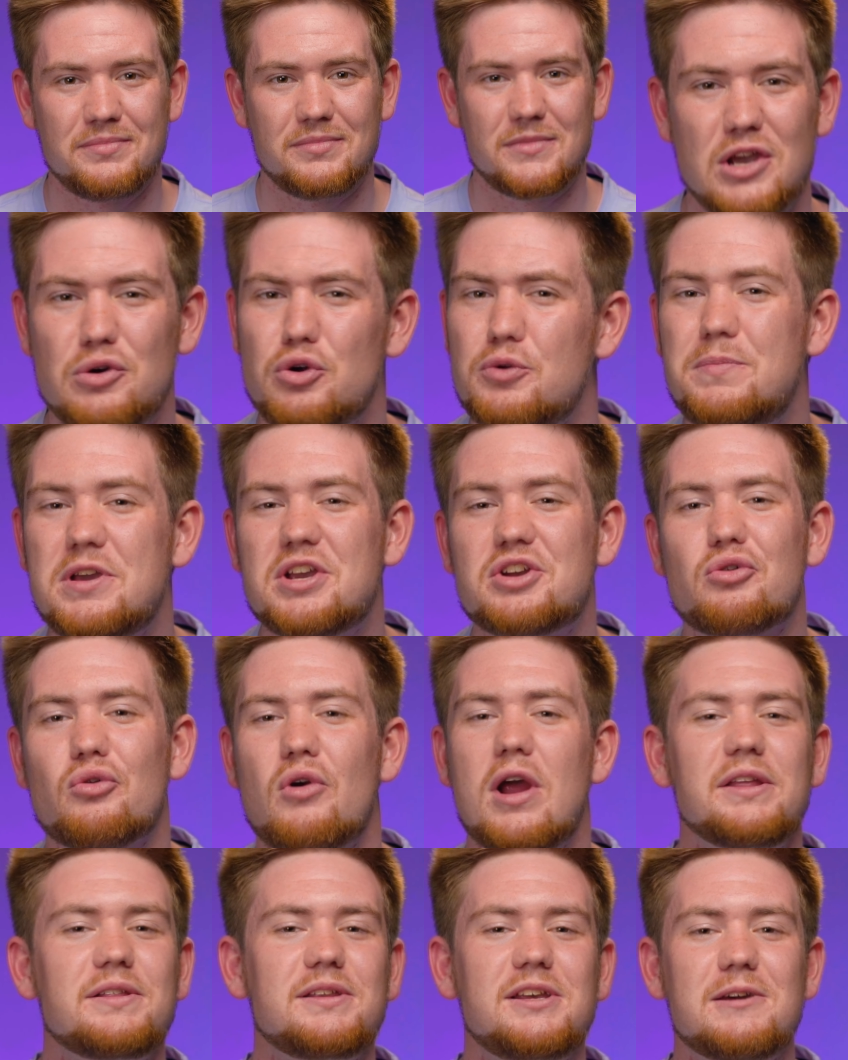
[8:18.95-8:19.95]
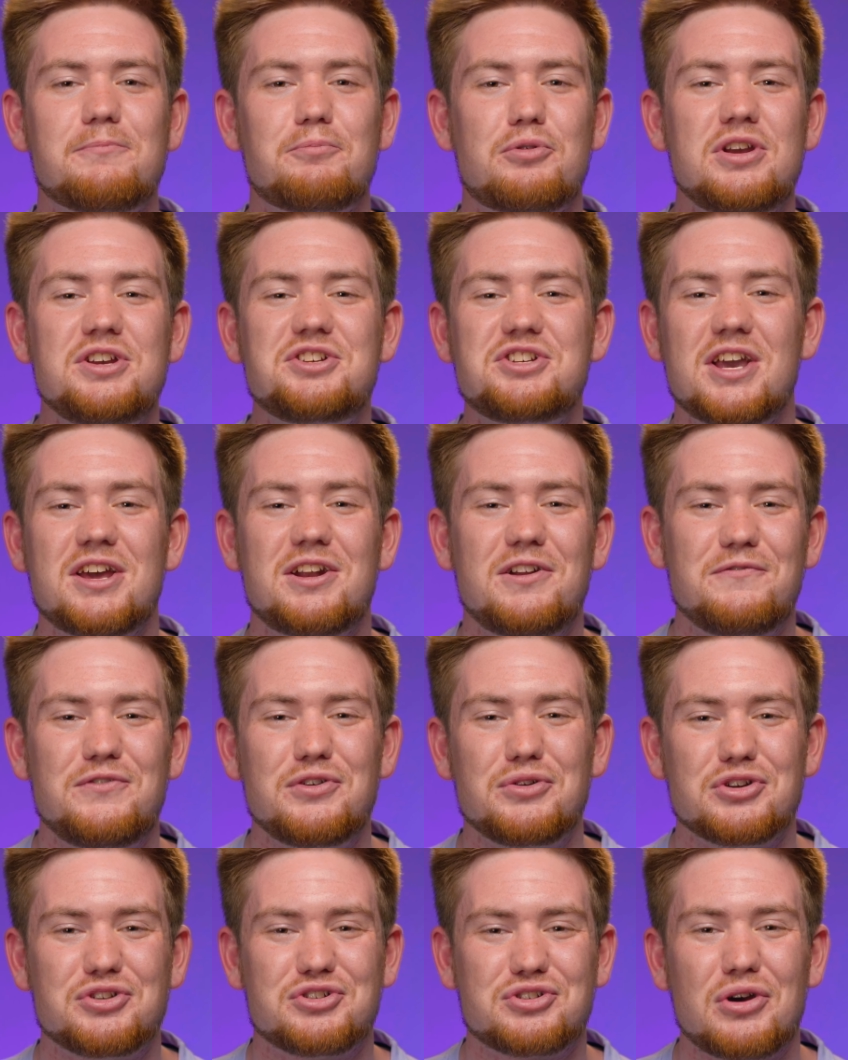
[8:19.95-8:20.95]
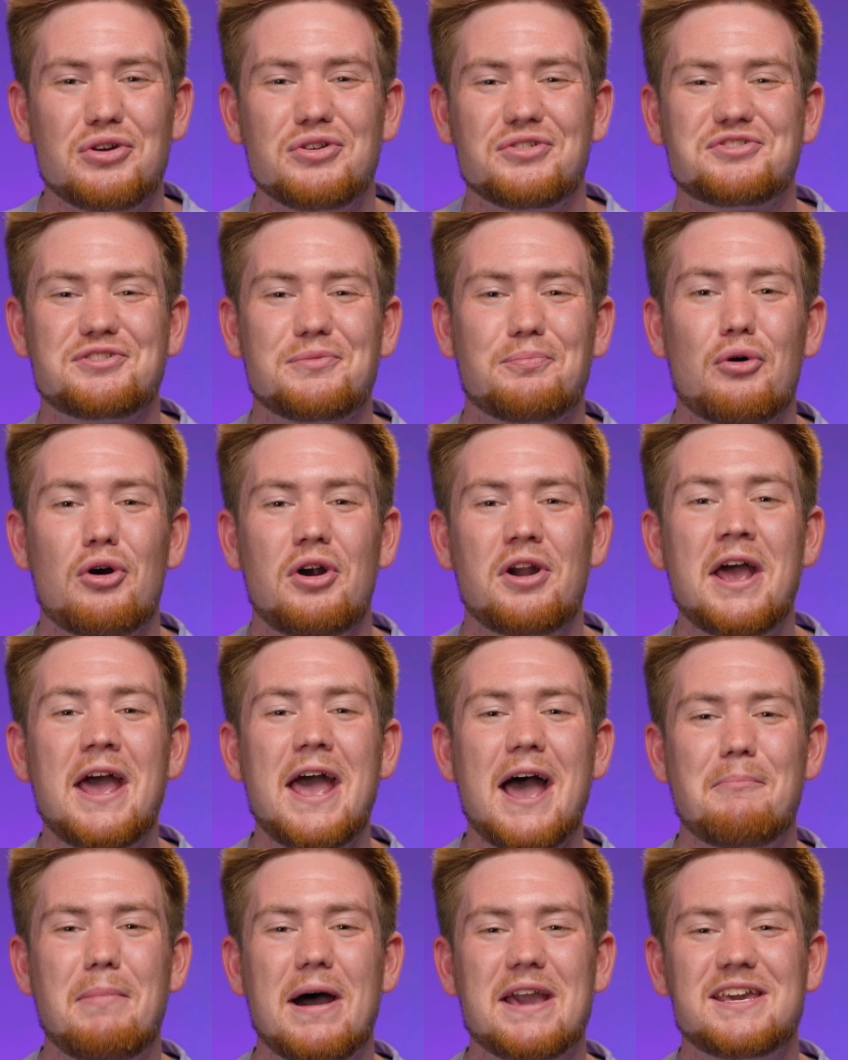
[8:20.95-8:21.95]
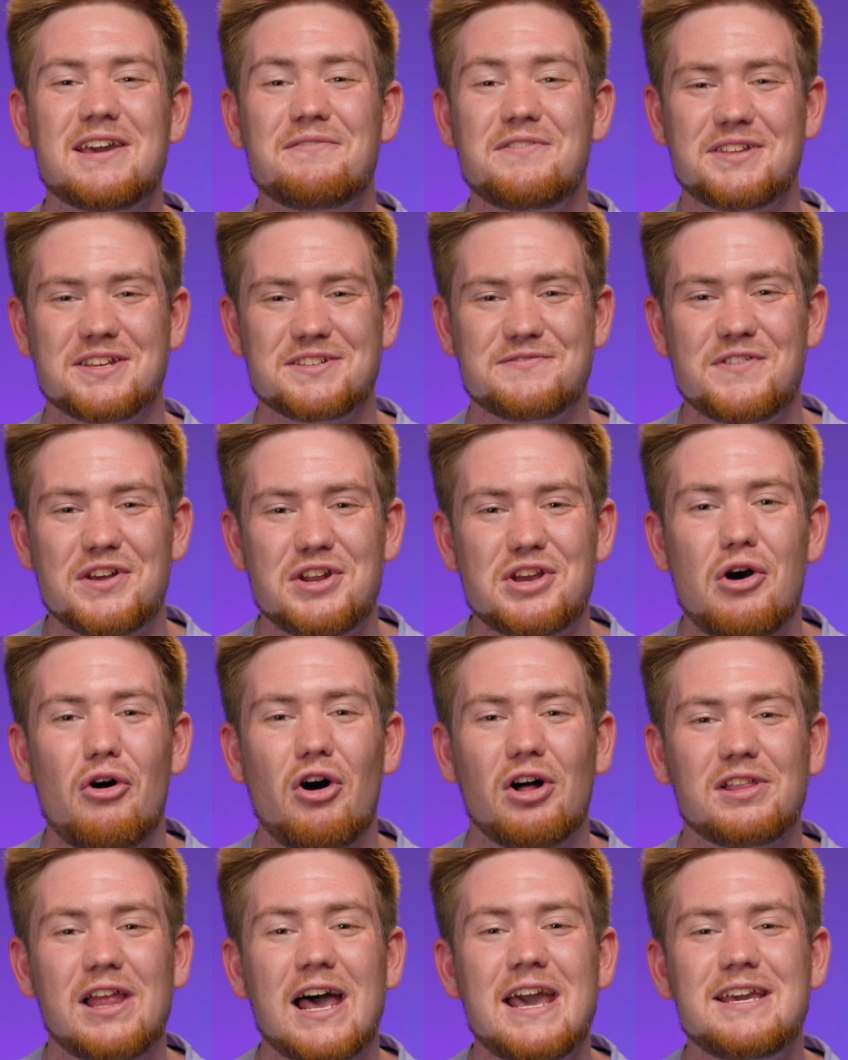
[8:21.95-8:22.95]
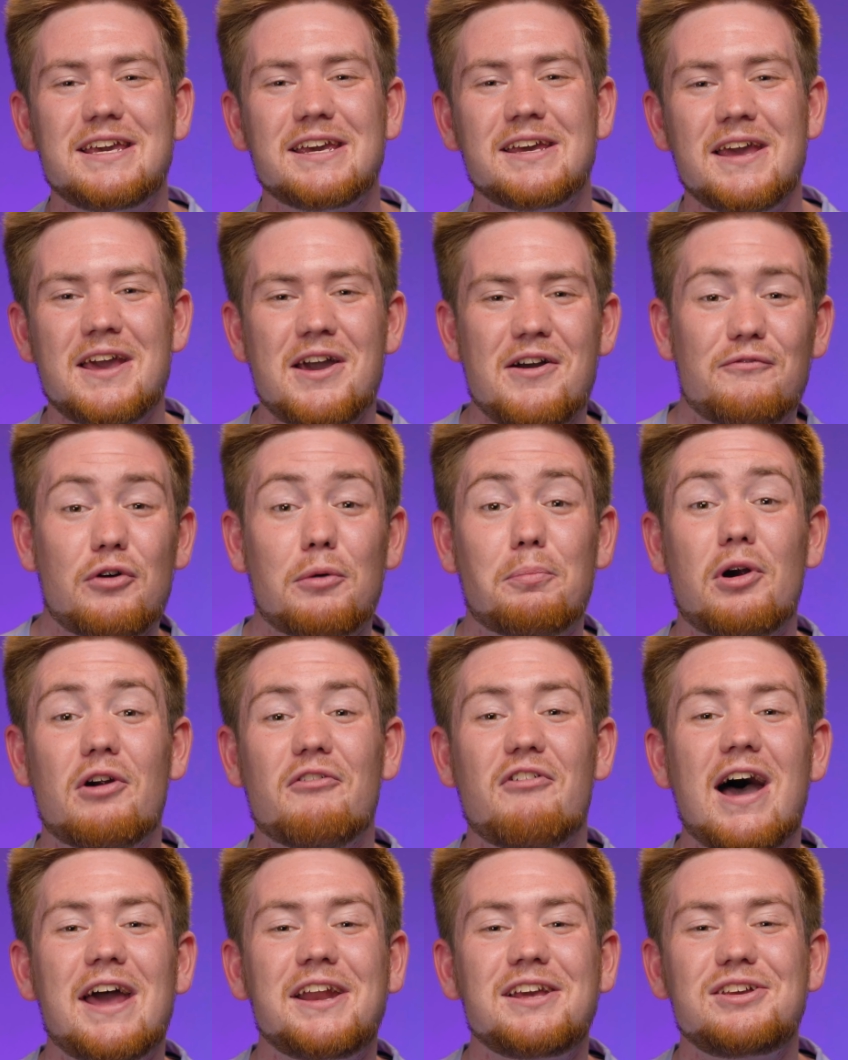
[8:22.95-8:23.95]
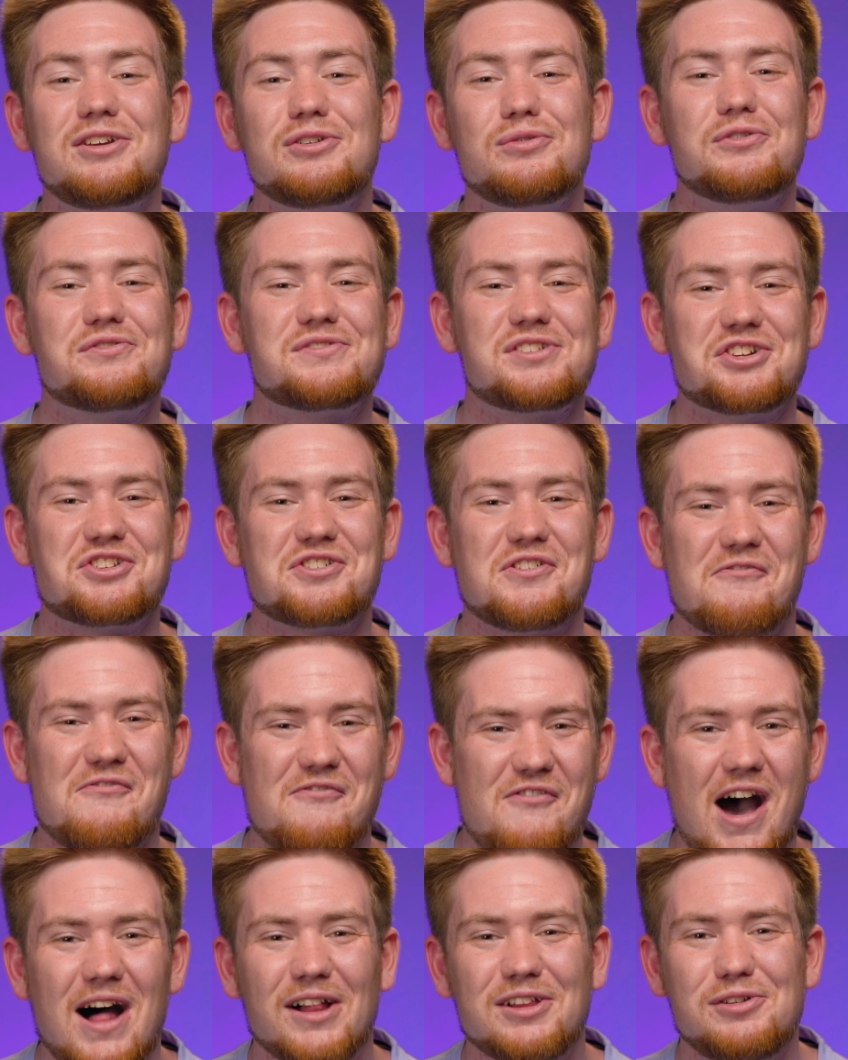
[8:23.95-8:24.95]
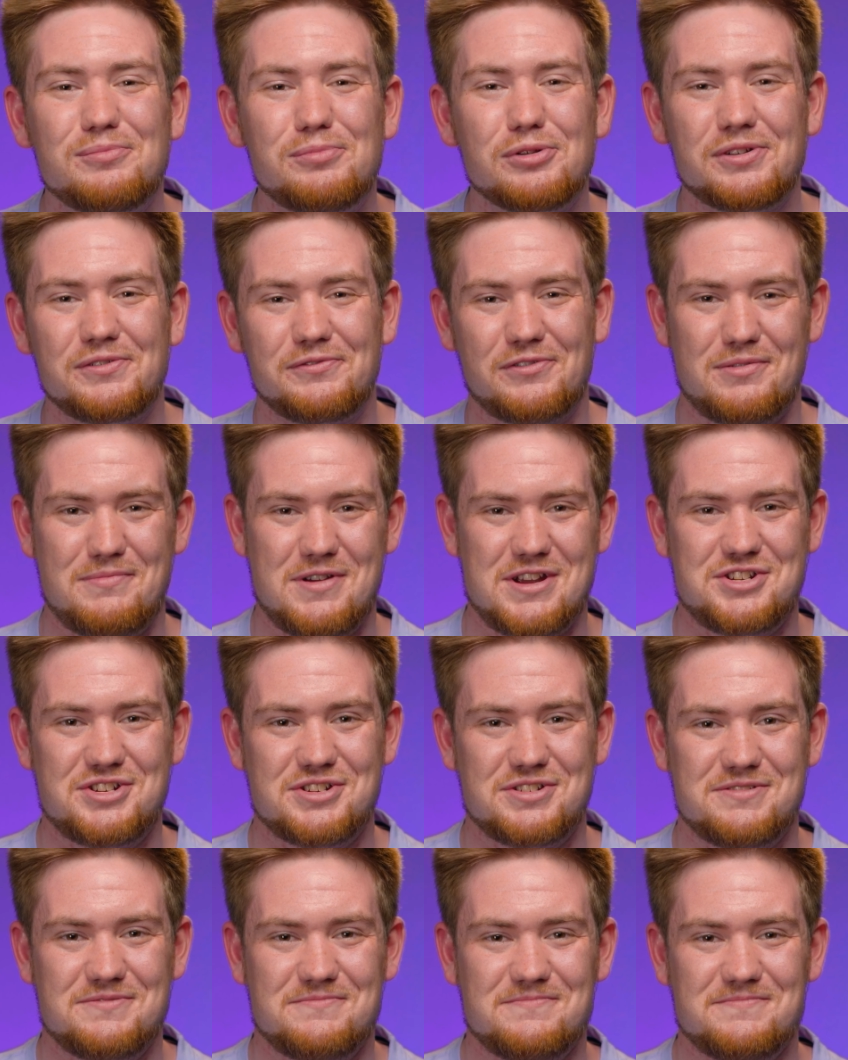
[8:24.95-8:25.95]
It would be greatly appreciated if you could show your support by giving this video a like for providing you with such a valuable information.